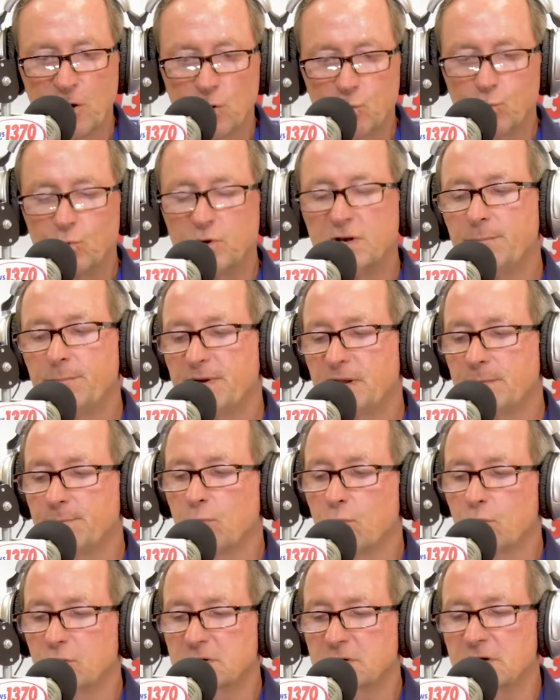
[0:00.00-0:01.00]
Wouldn't it be
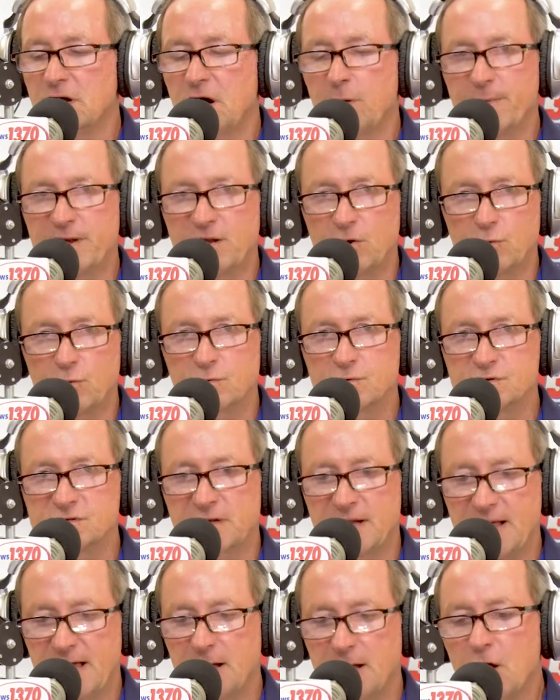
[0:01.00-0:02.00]
important how many owners it
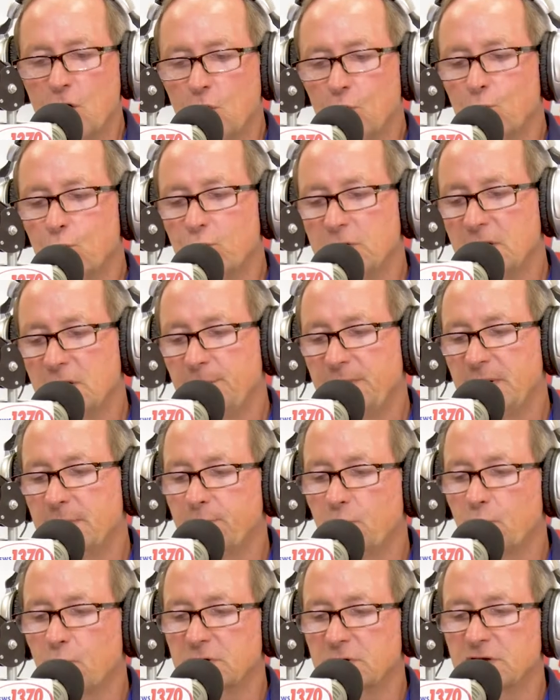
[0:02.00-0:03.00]
had? Wouldn't it be
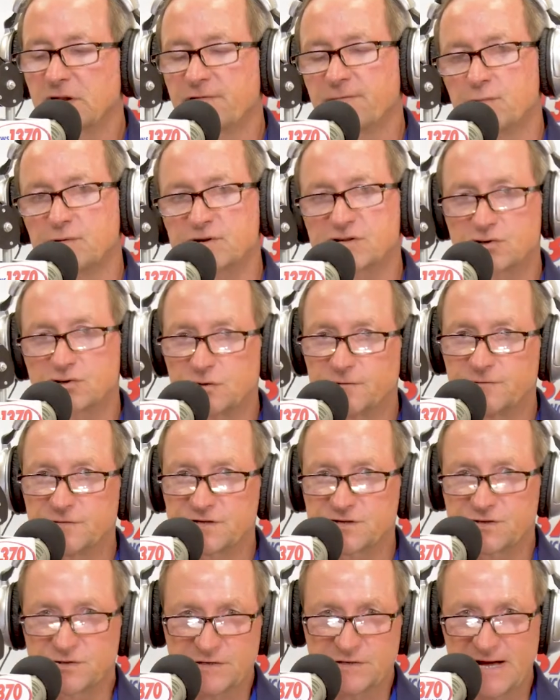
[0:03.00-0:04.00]
important if it was
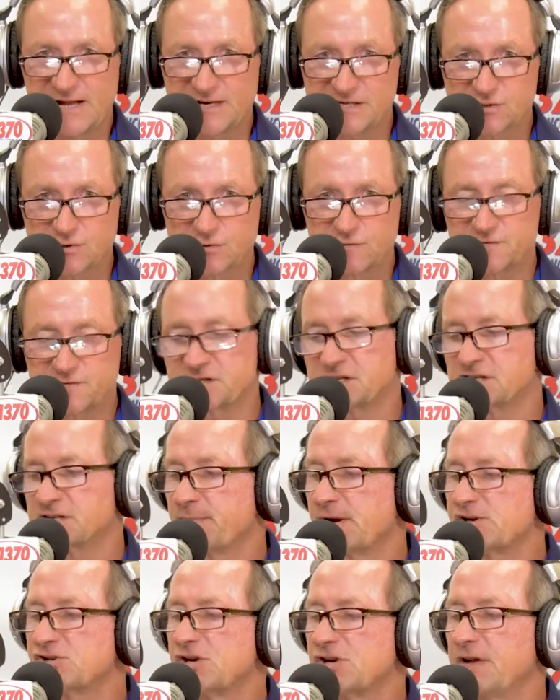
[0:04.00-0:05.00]
serviced or not serviced,
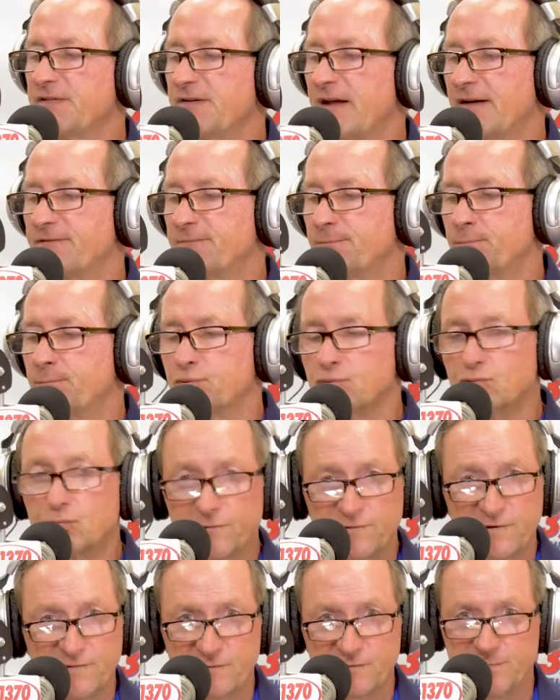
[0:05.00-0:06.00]
especially if you have
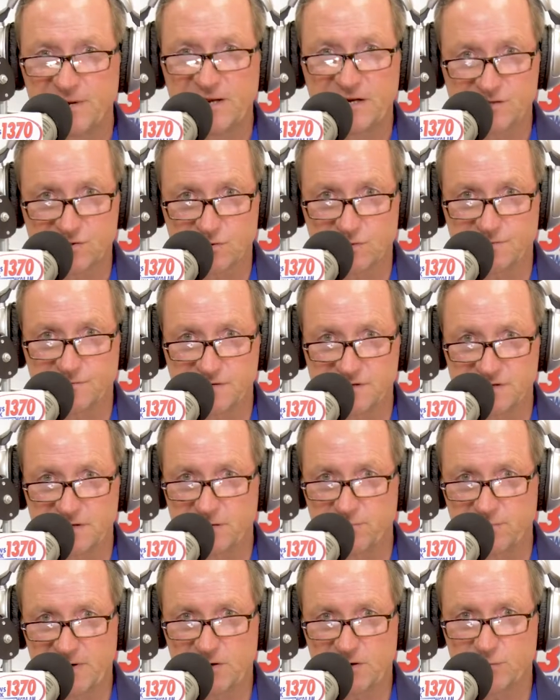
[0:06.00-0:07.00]
proof of it being serviced on
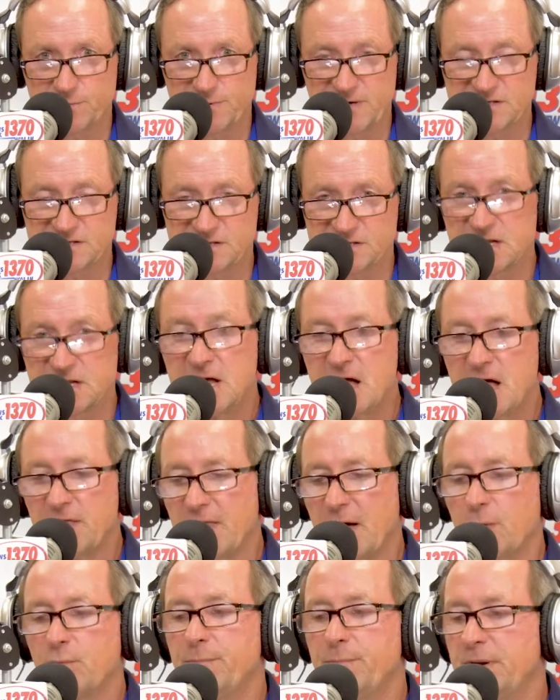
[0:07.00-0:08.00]
a regular basis?
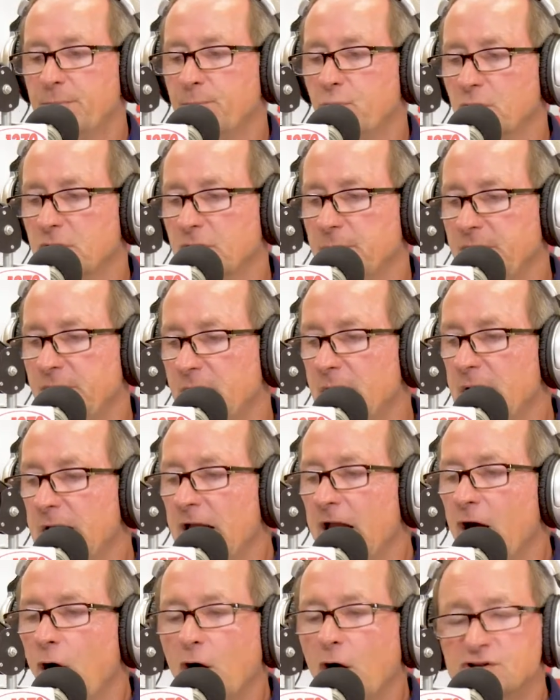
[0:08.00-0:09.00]
That would be important to me.
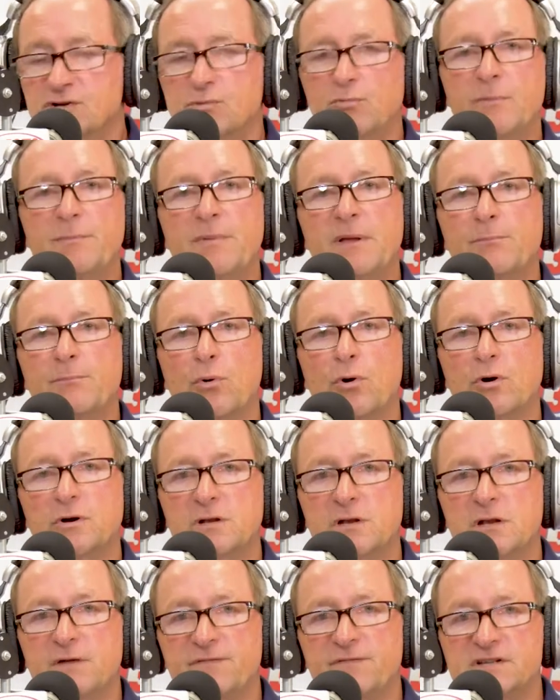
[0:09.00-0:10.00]
It also would be
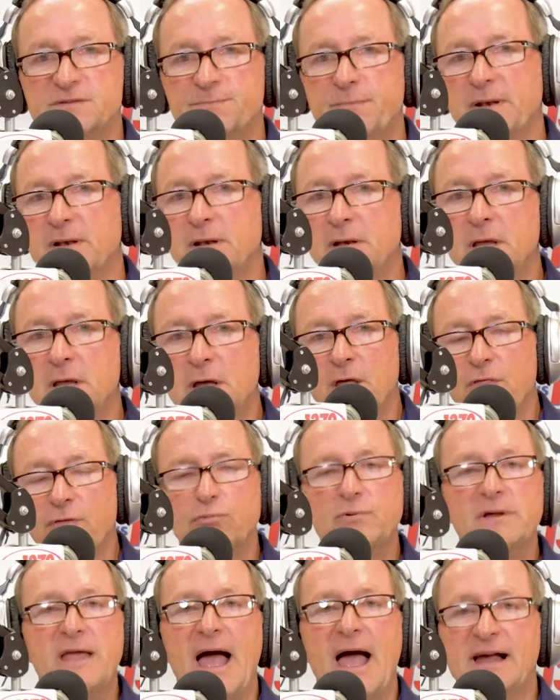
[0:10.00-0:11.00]
important if it's been in
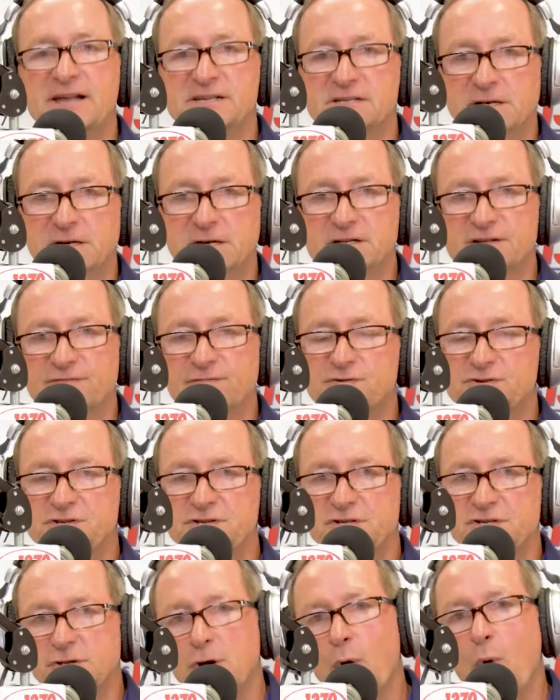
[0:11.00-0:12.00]
three accidents
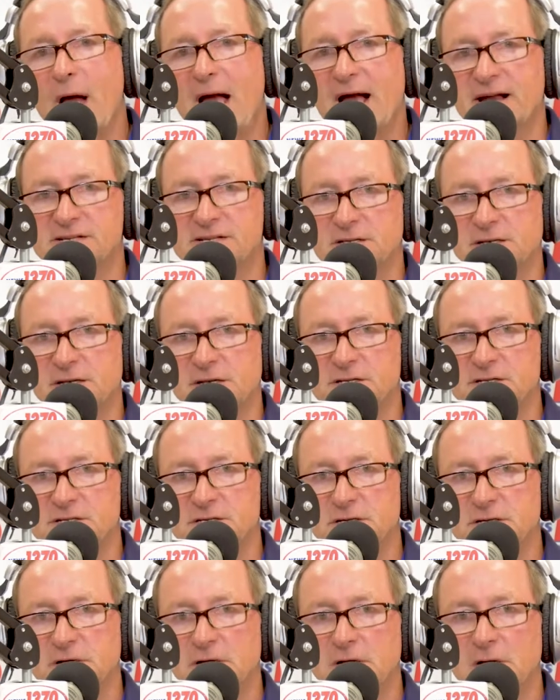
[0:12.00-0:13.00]
versus no accidents.
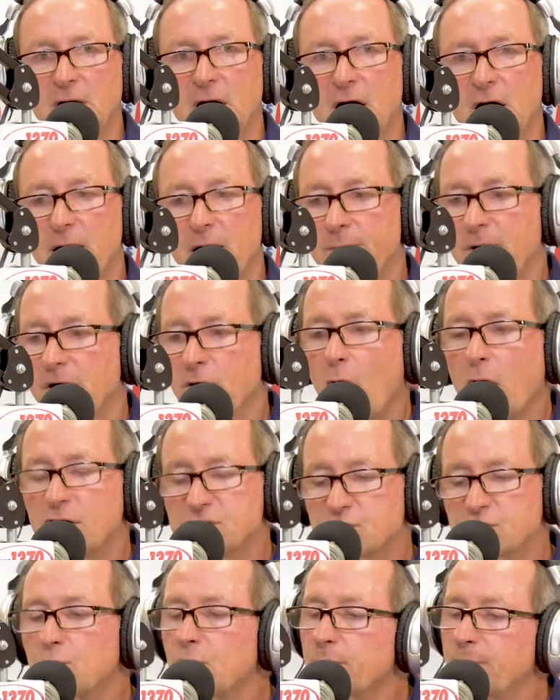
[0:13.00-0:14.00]
Um, it
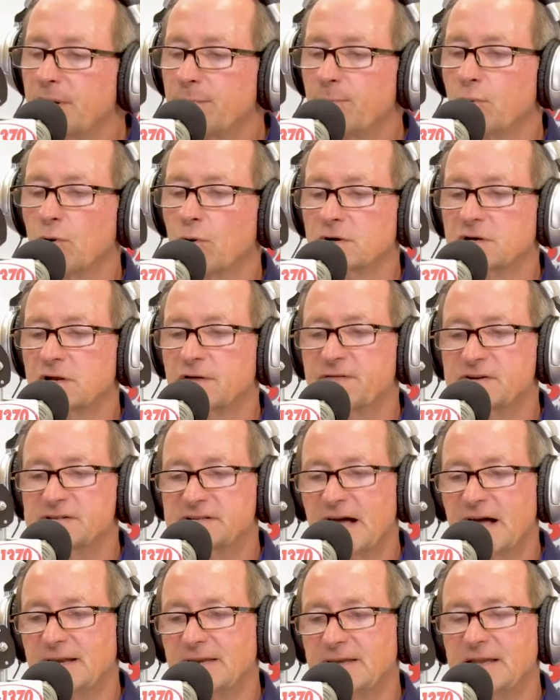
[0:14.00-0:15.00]
also would be important if it's
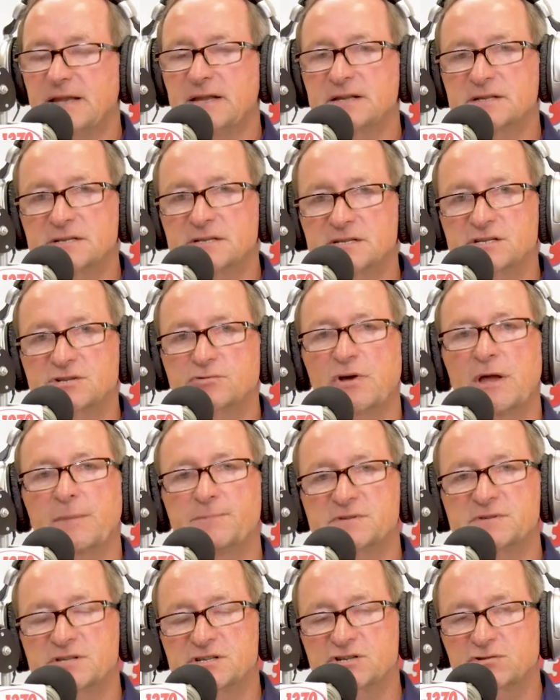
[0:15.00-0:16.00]
got dings and
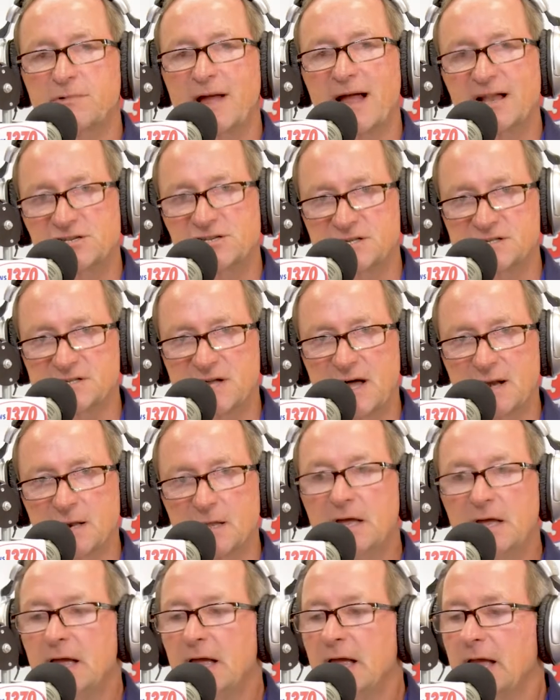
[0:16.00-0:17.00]
scrapes and scratches on it.
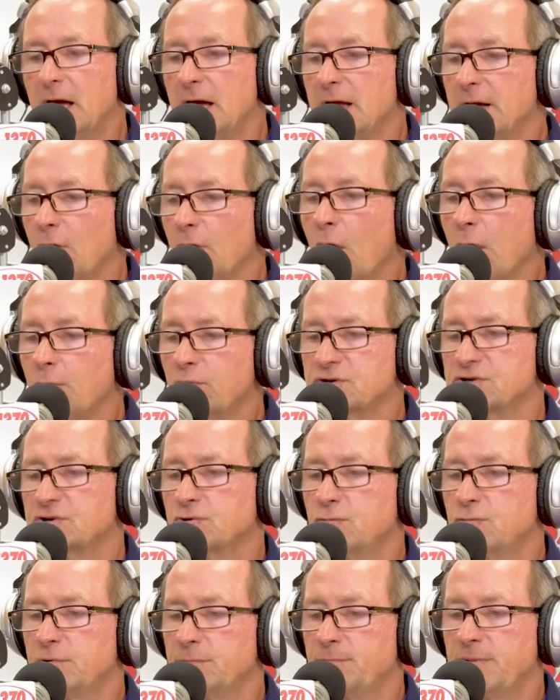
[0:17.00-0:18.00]
It also
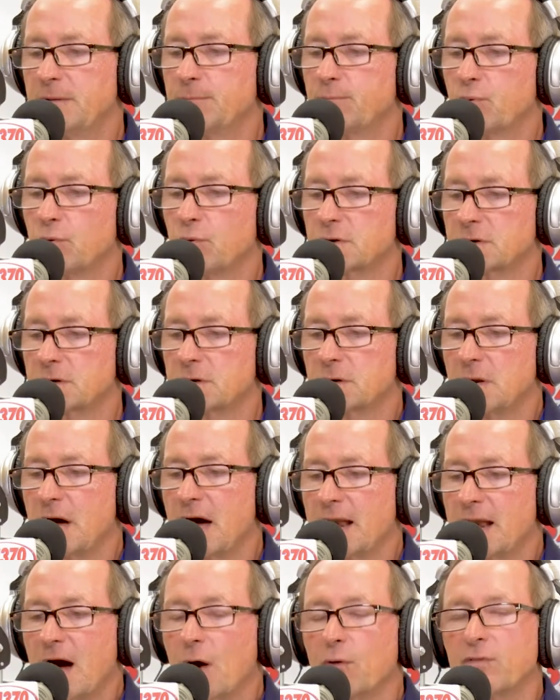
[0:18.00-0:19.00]
would be important
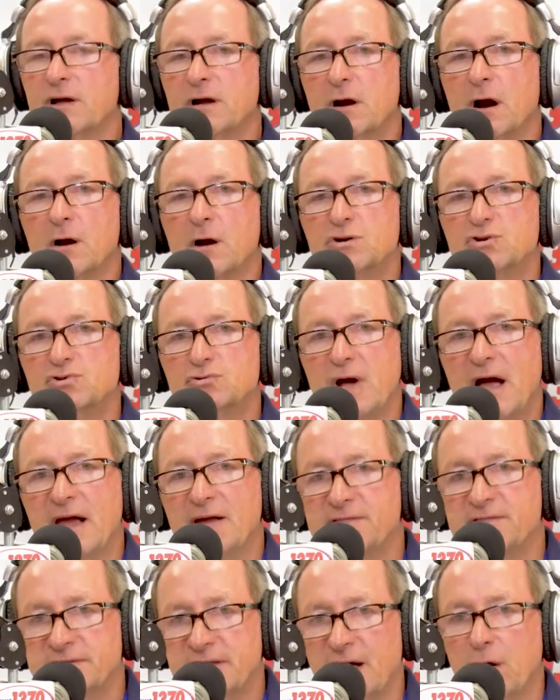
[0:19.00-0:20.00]
on how the car
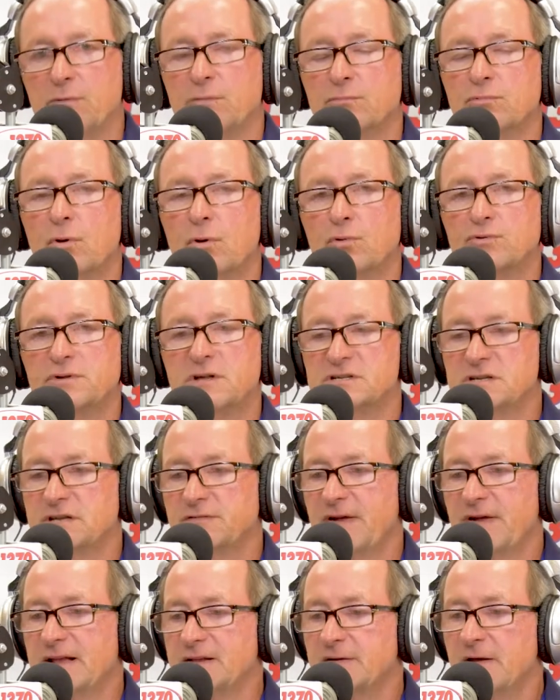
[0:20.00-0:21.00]
drives down the road. Does it
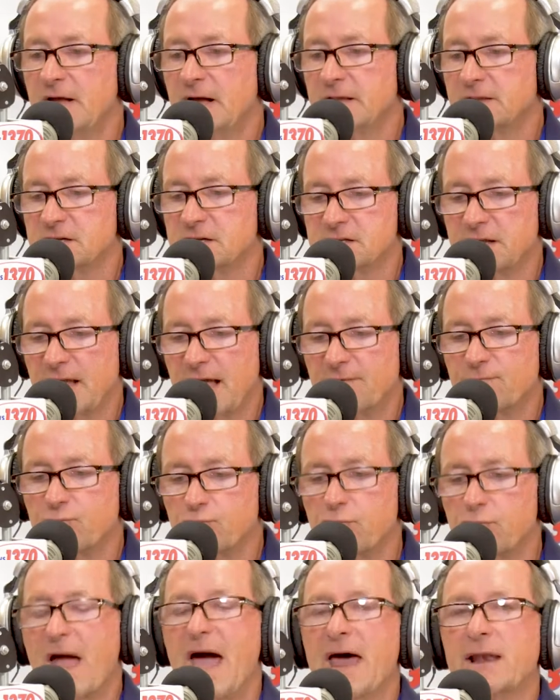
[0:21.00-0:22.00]
have, does it have
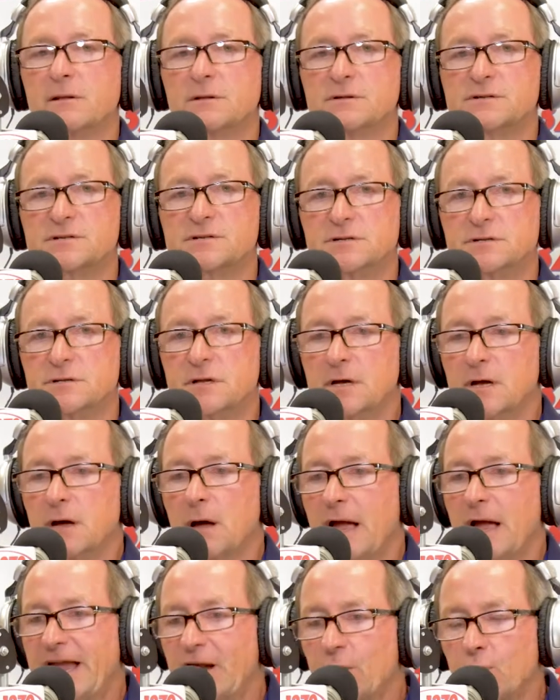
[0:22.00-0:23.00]
rattles and
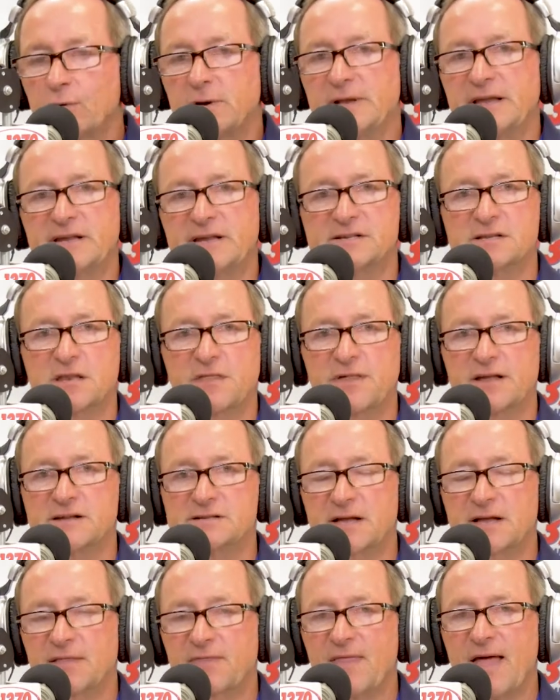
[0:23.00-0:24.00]
air leaks and things
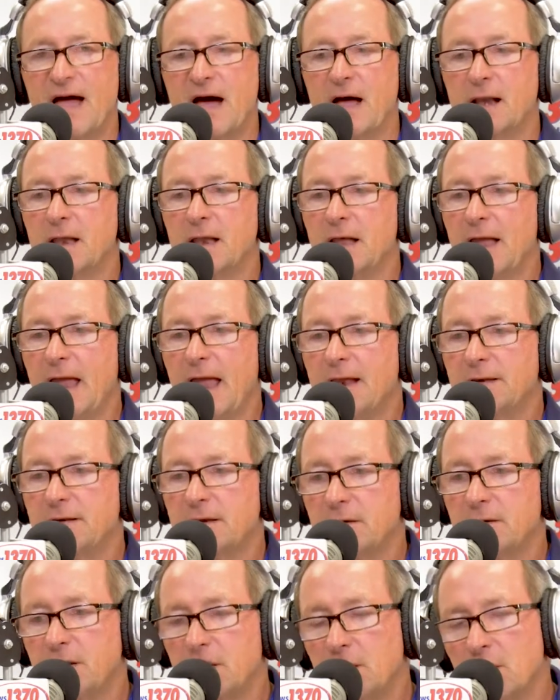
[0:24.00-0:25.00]
like that?
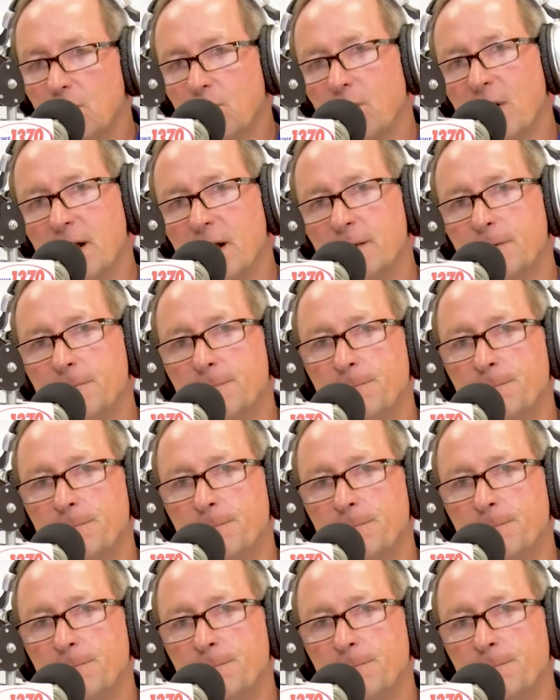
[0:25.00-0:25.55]
And you know what?